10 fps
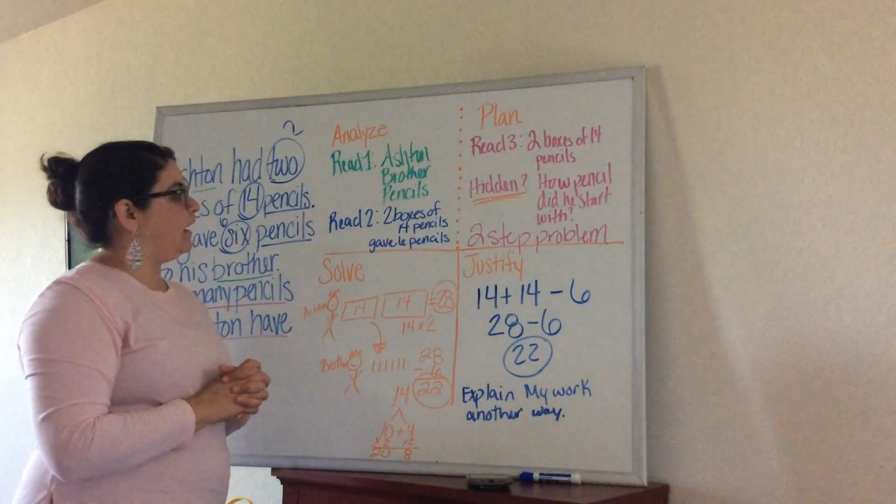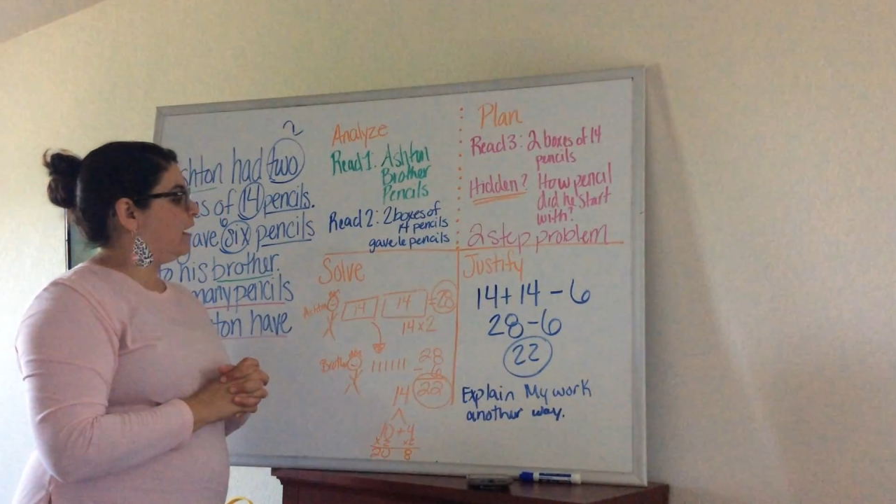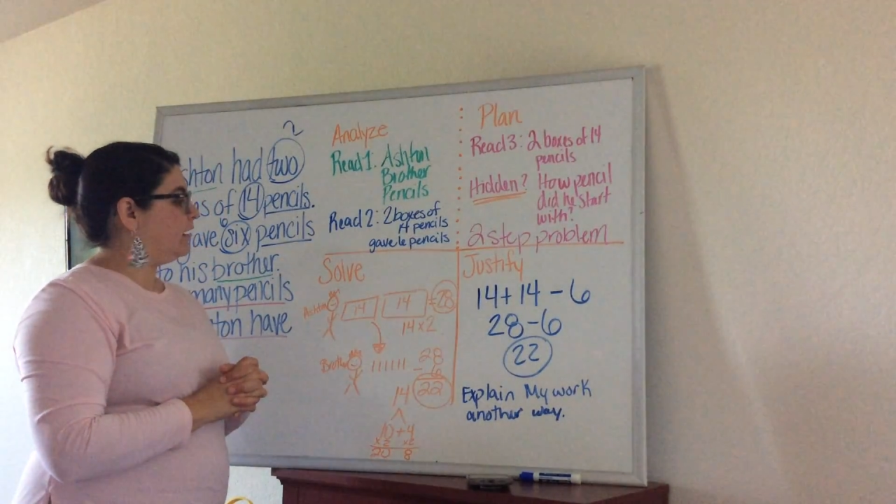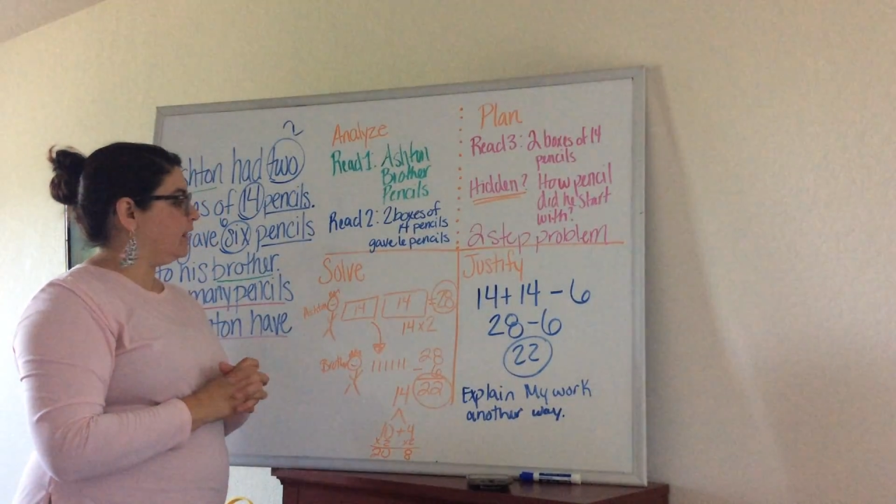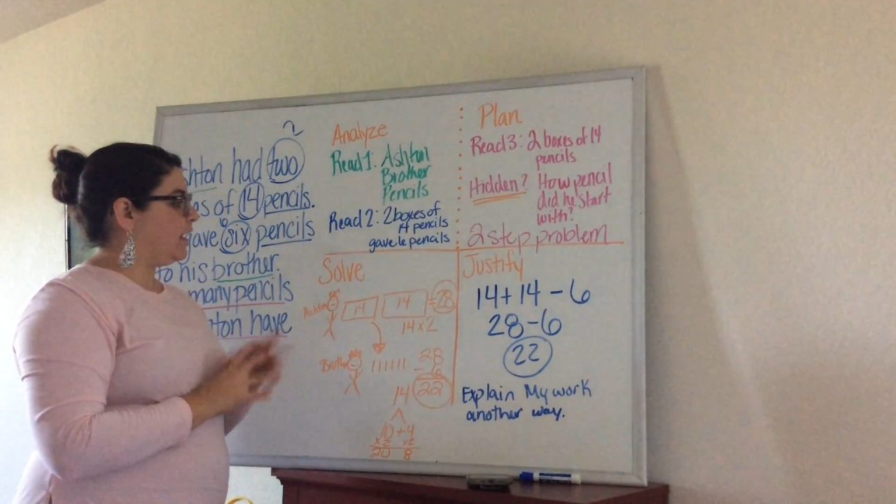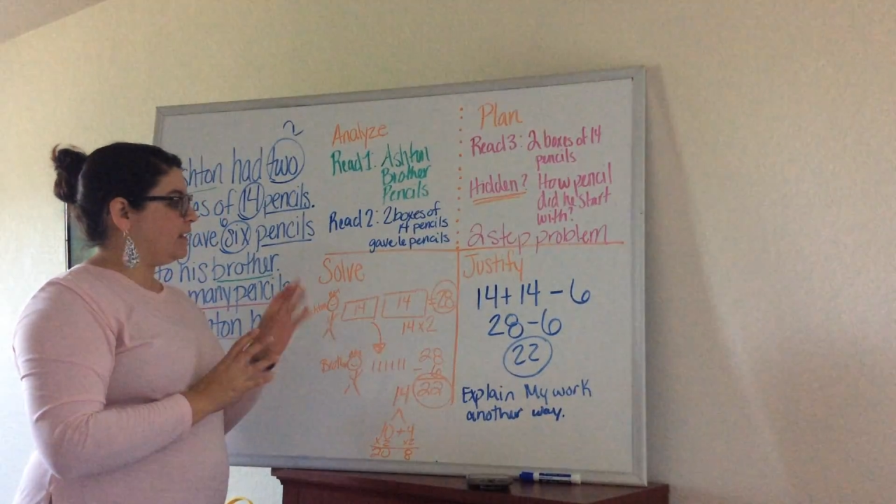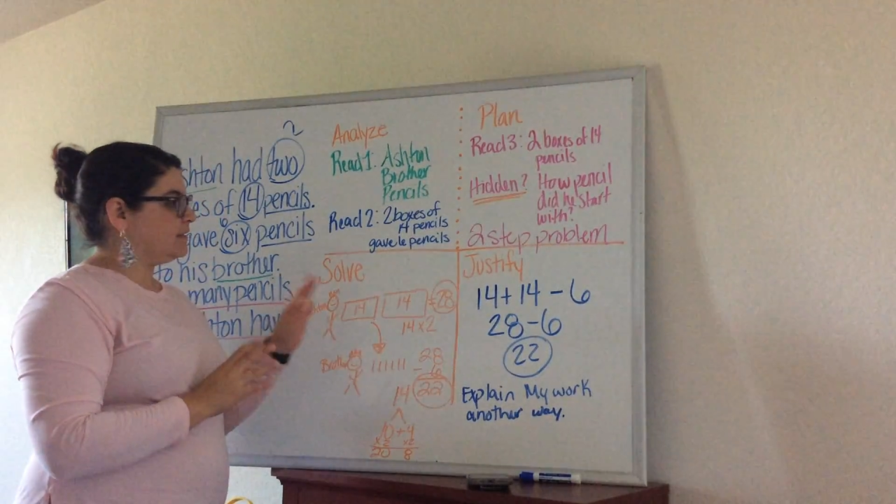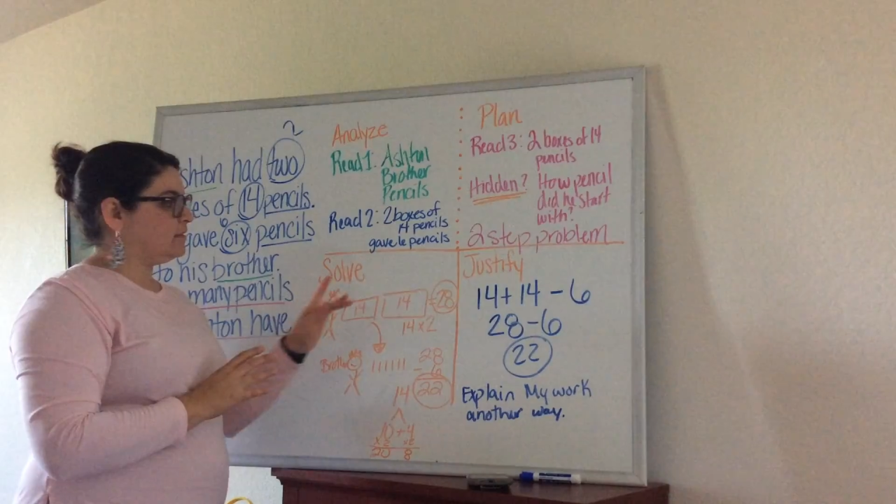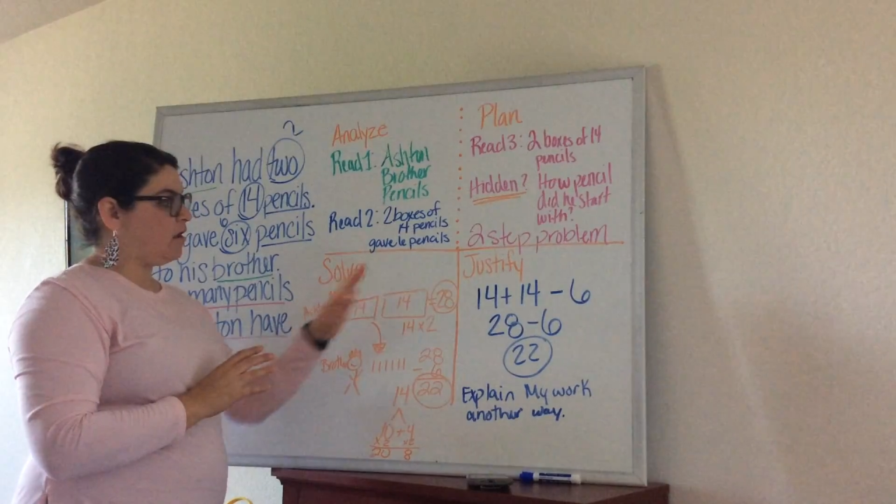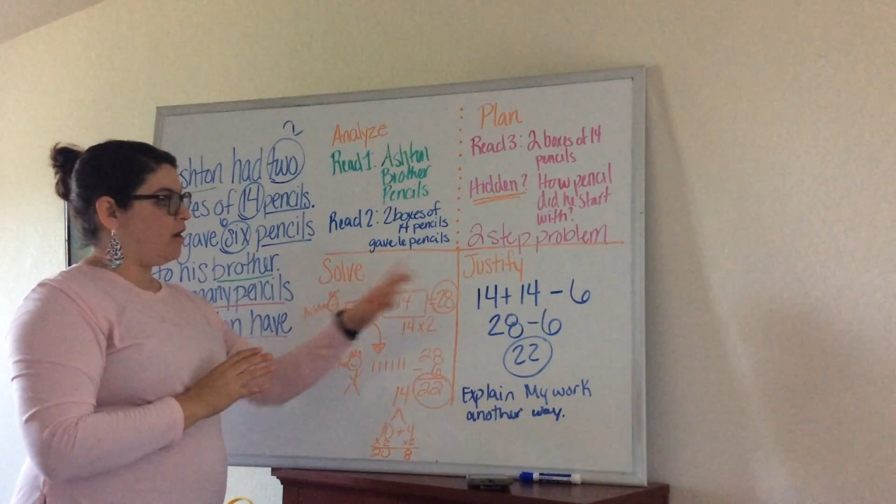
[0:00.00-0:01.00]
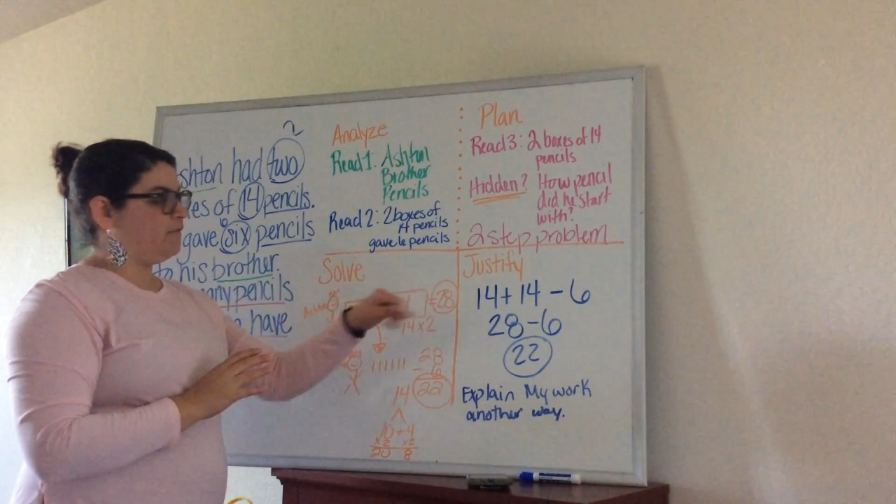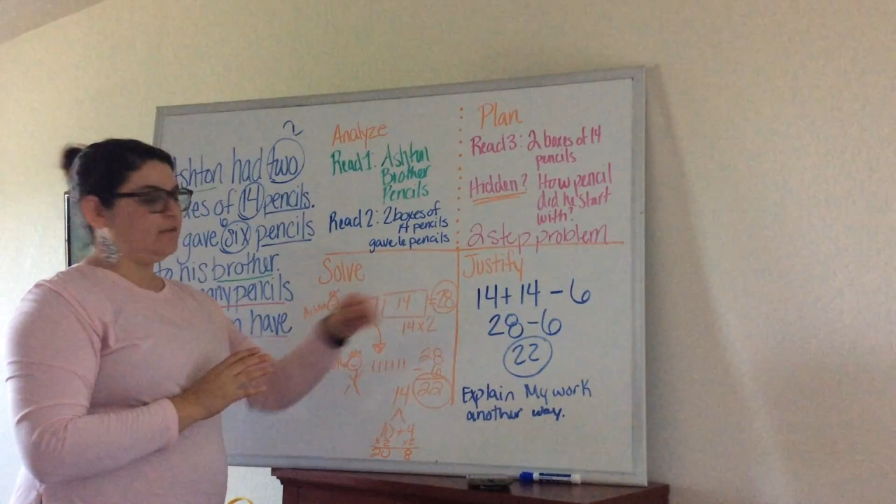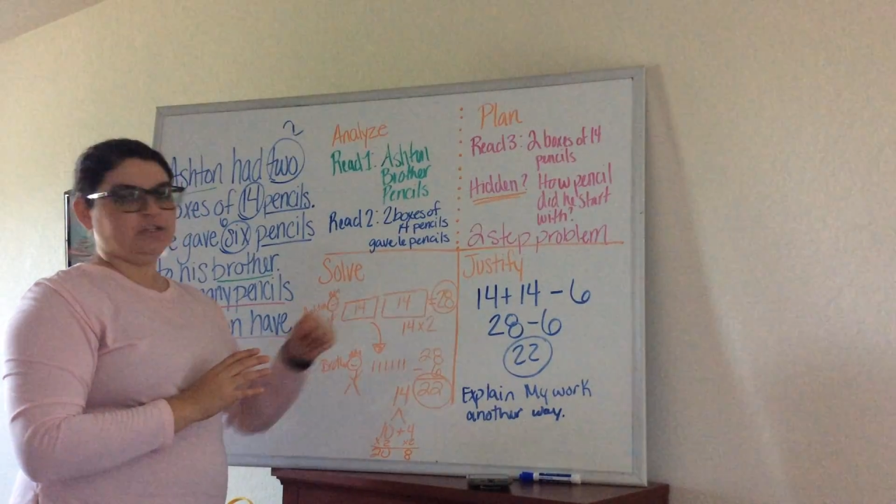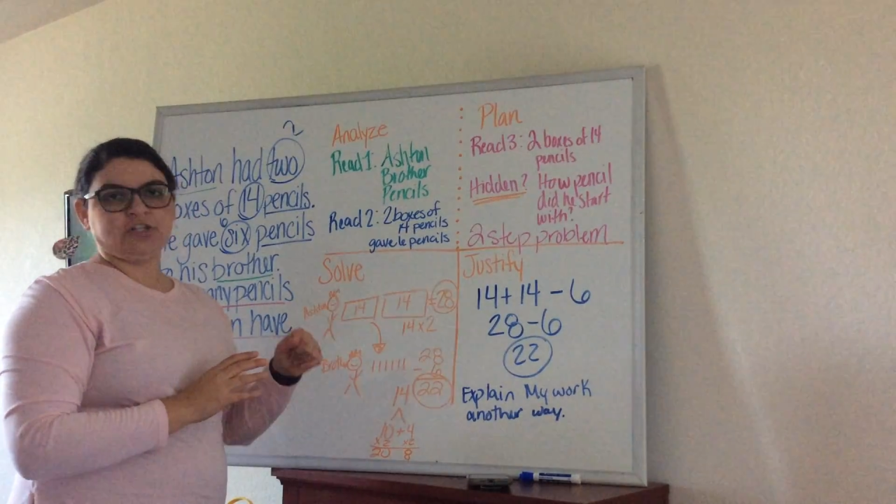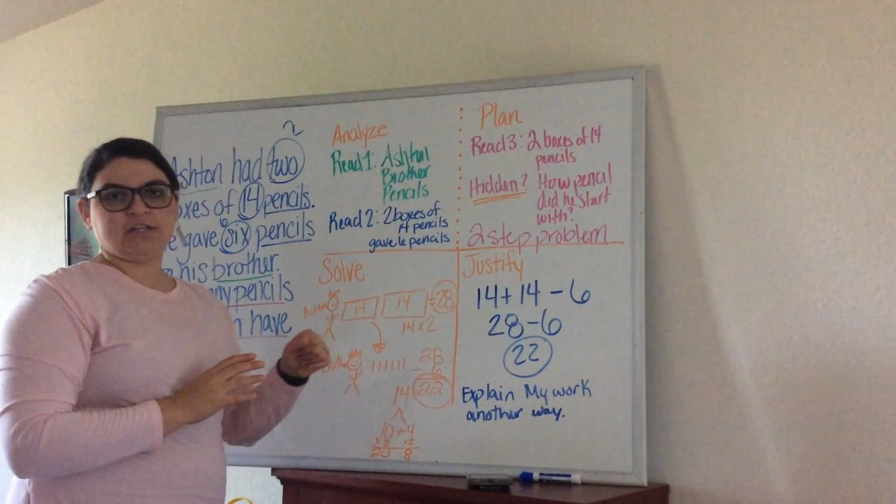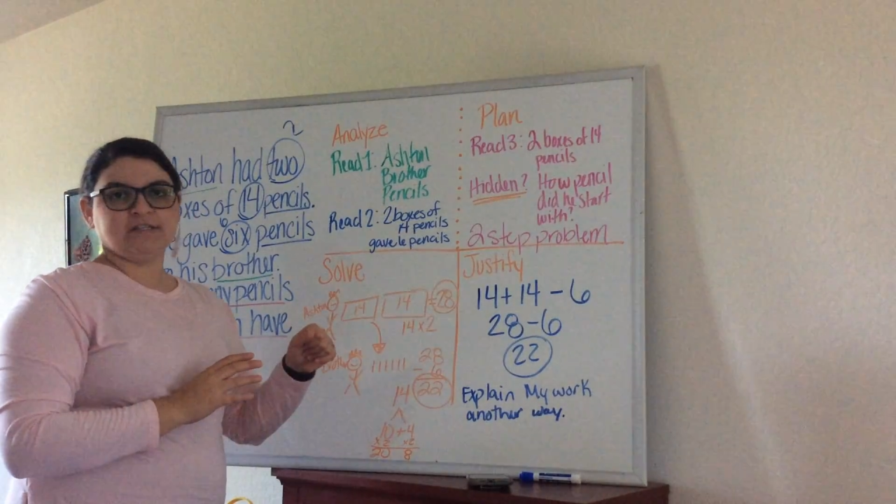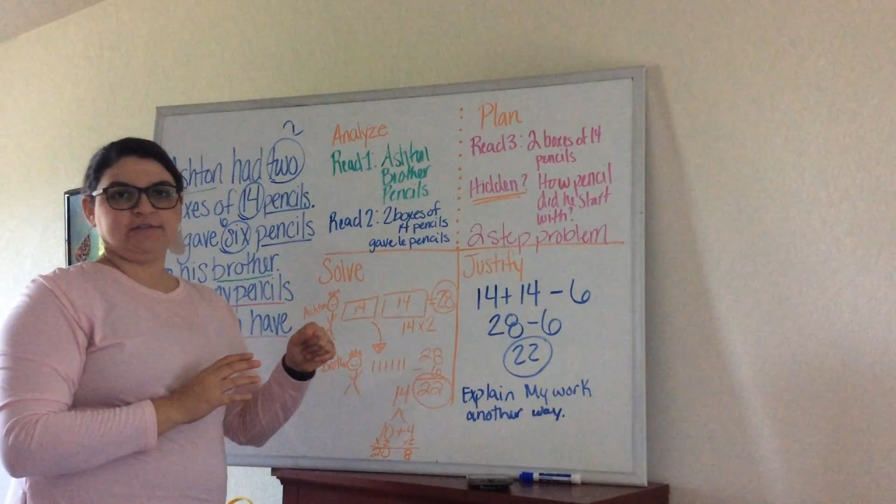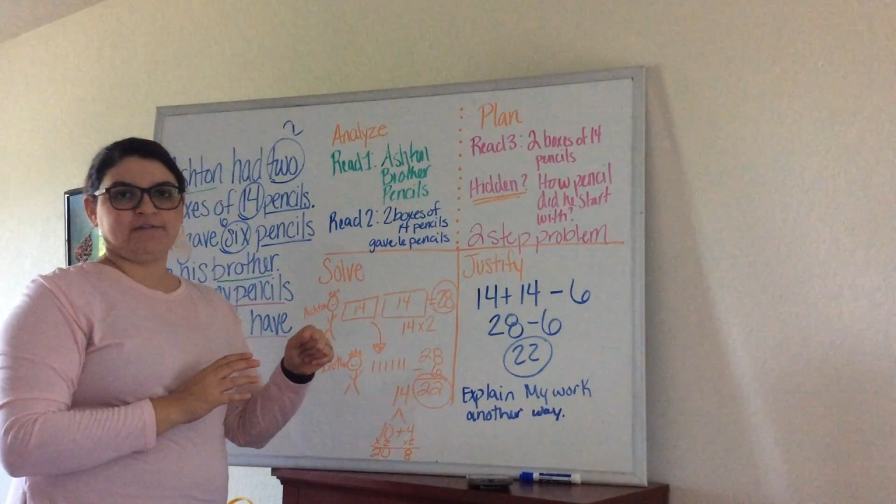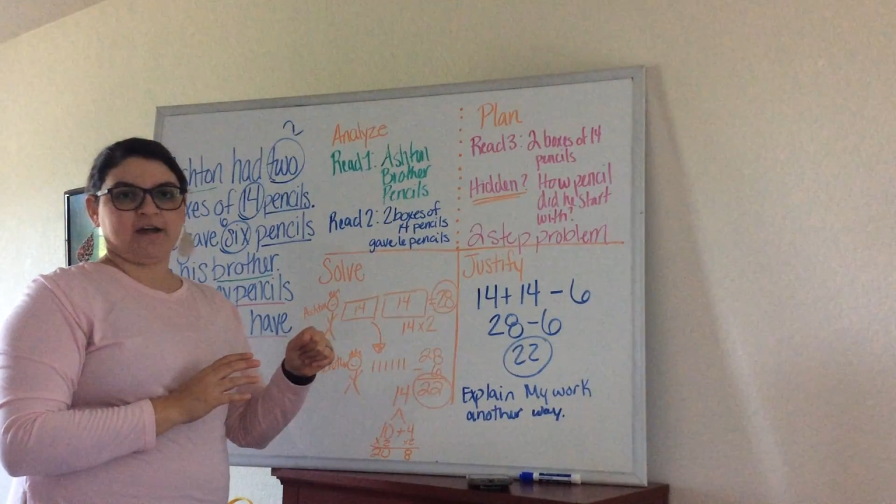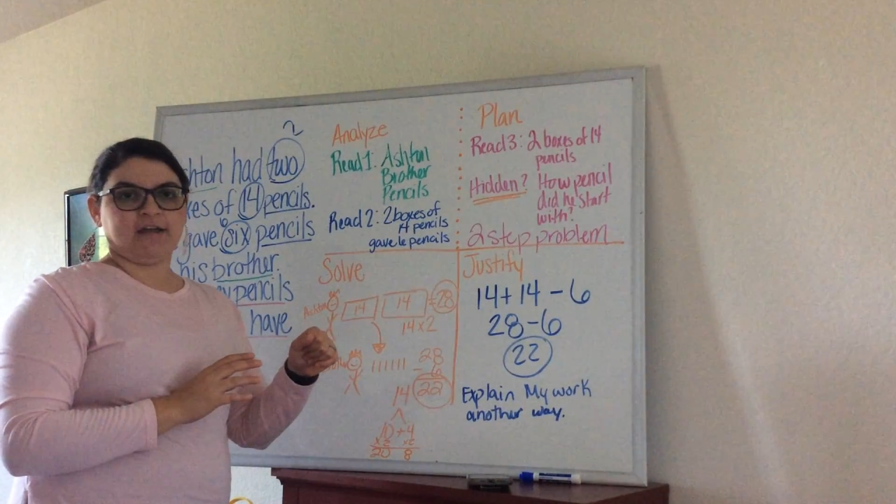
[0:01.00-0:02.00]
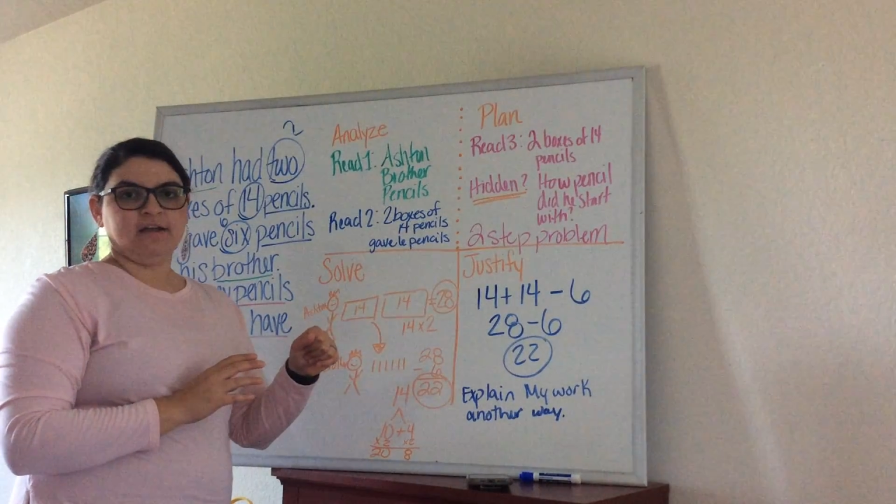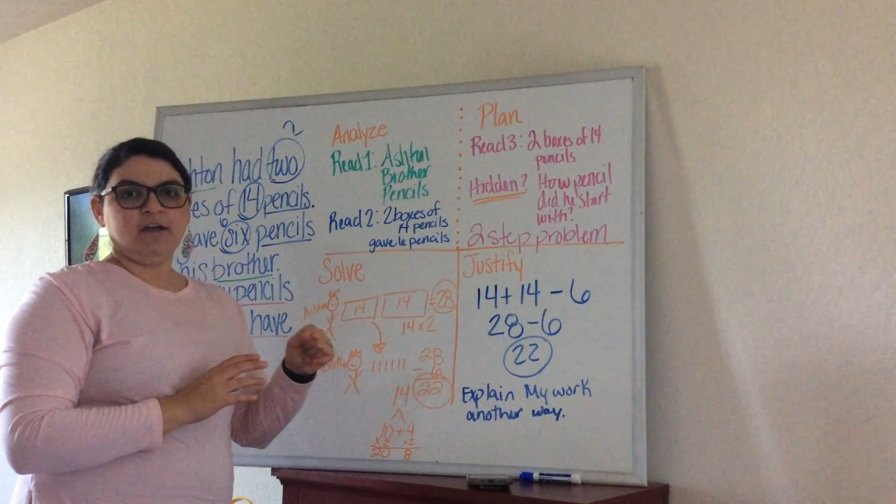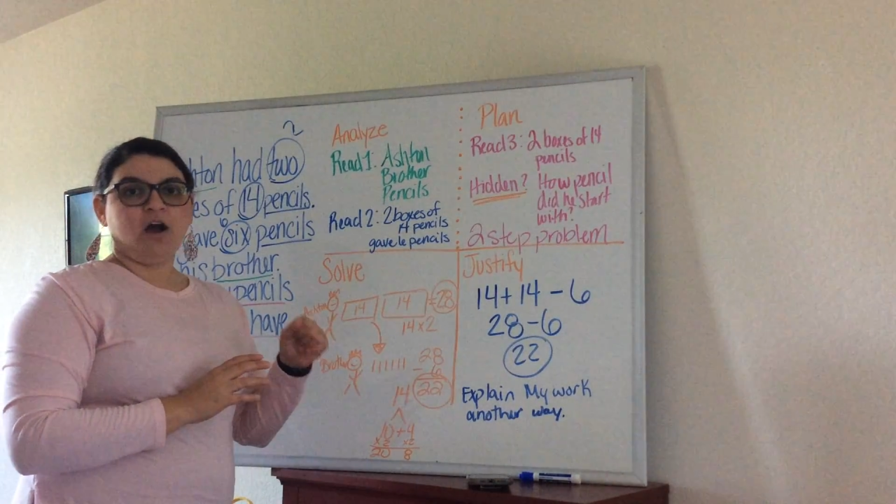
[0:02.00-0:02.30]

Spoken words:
analyze, solve, and justify,